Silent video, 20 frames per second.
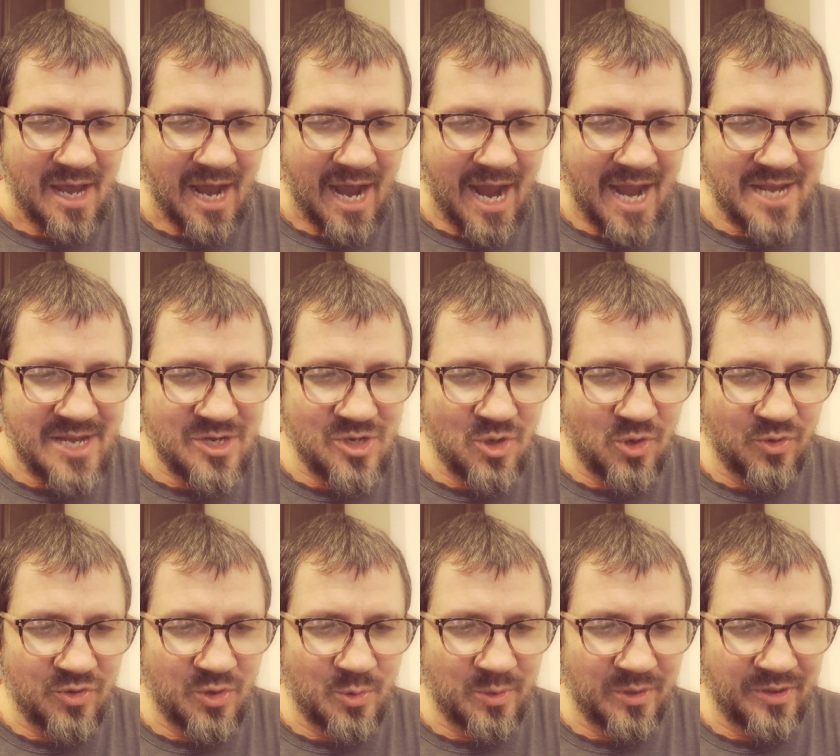I know
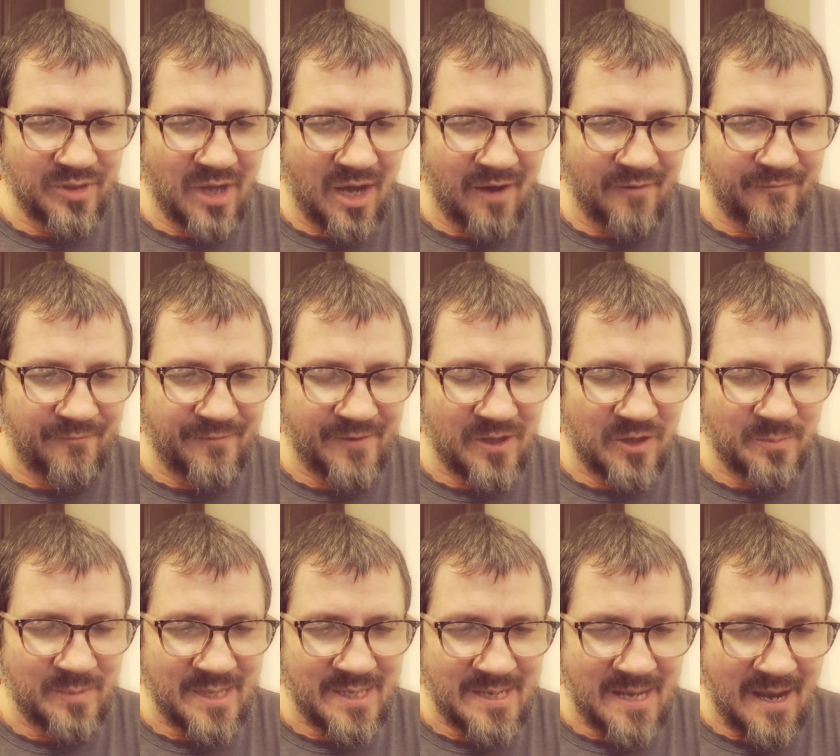you will not fail
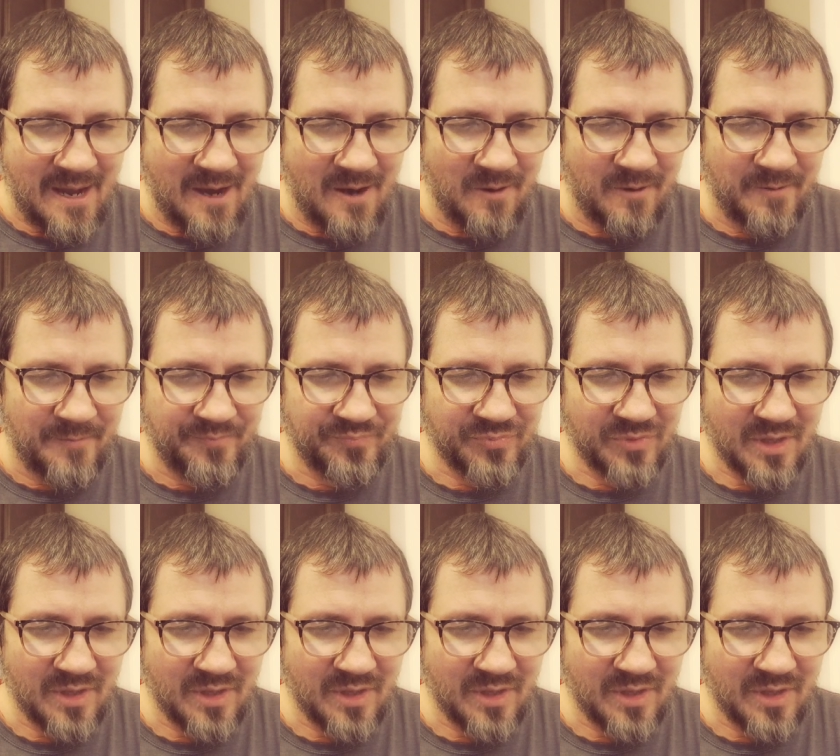me now.